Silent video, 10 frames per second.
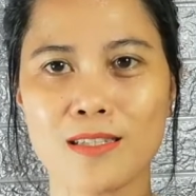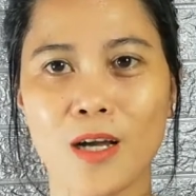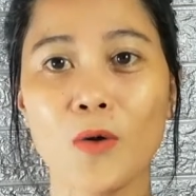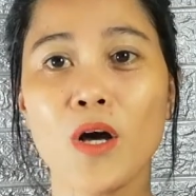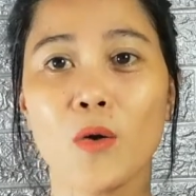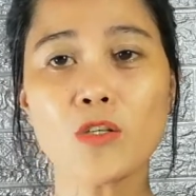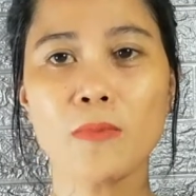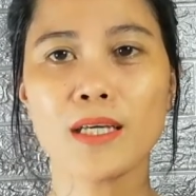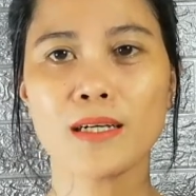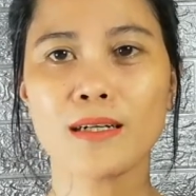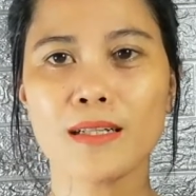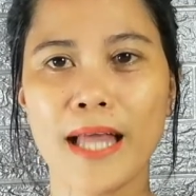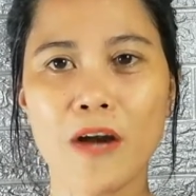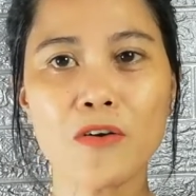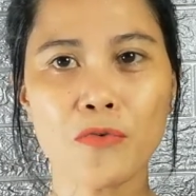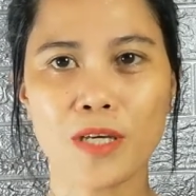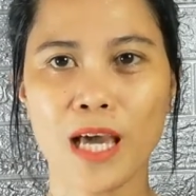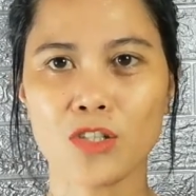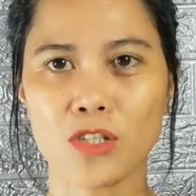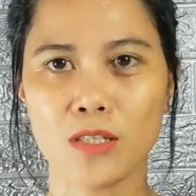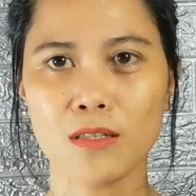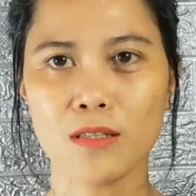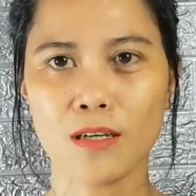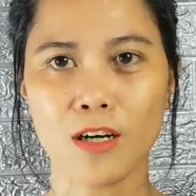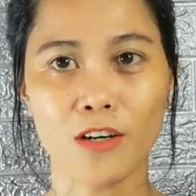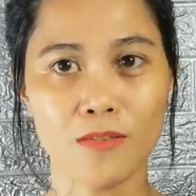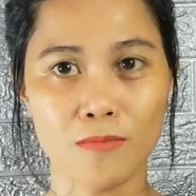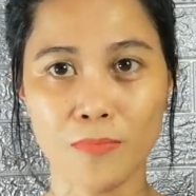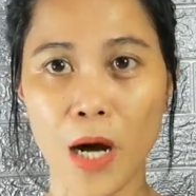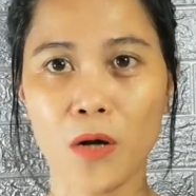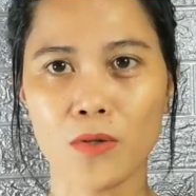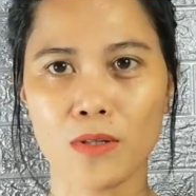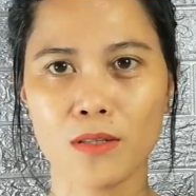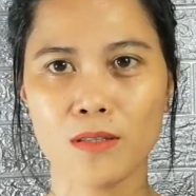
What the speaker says: So to make a clarification on both,